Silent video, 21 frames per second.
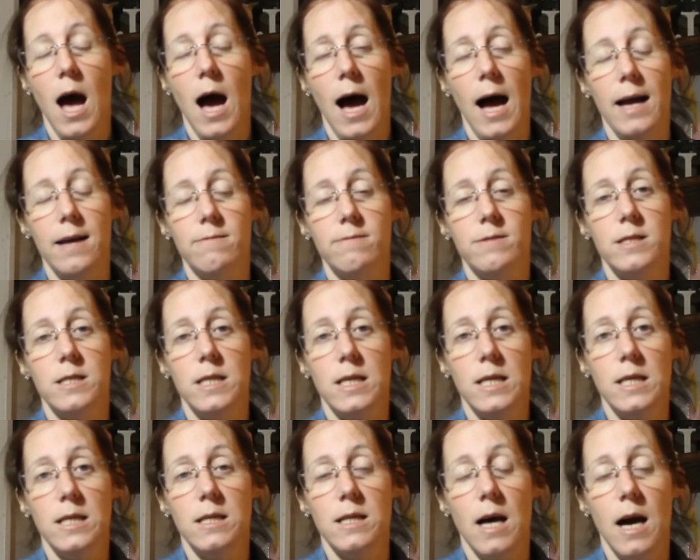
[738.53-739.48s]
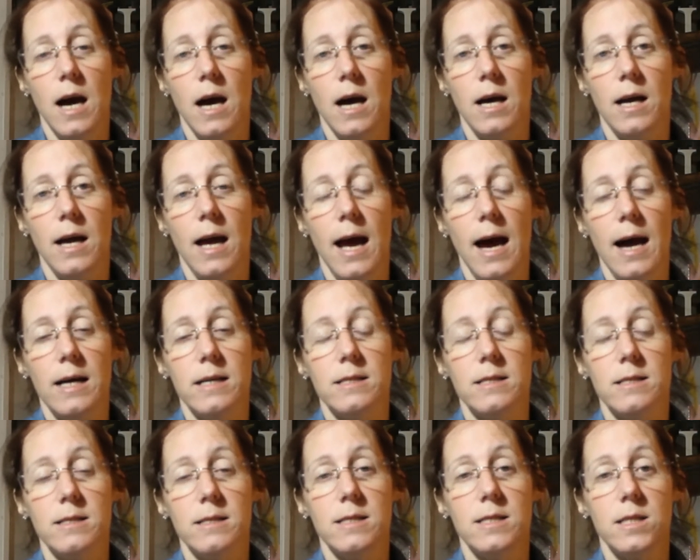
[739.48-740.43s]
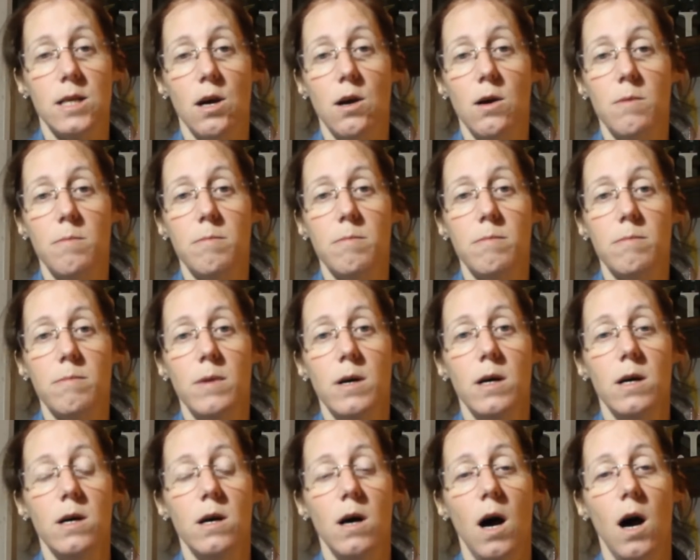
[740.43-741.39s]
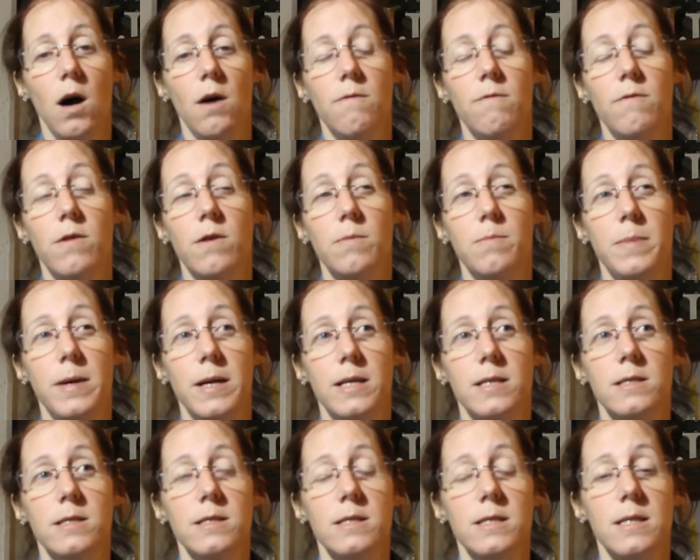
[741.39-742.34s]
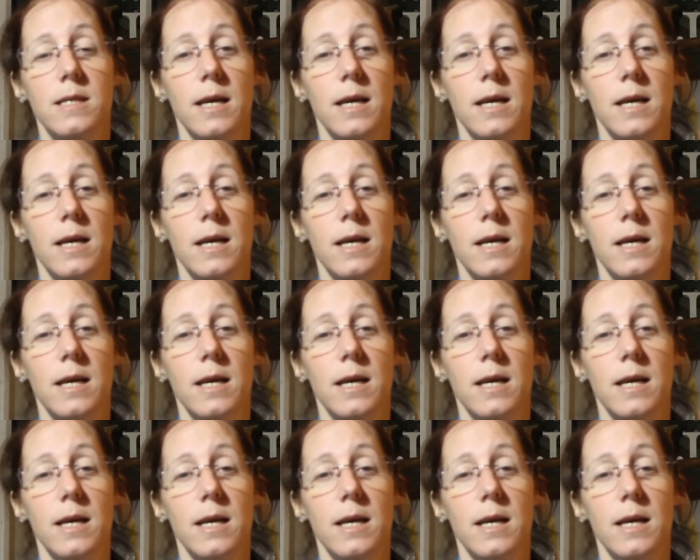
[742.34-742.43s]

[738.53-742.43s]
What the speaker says: I've seen that at some of the bins,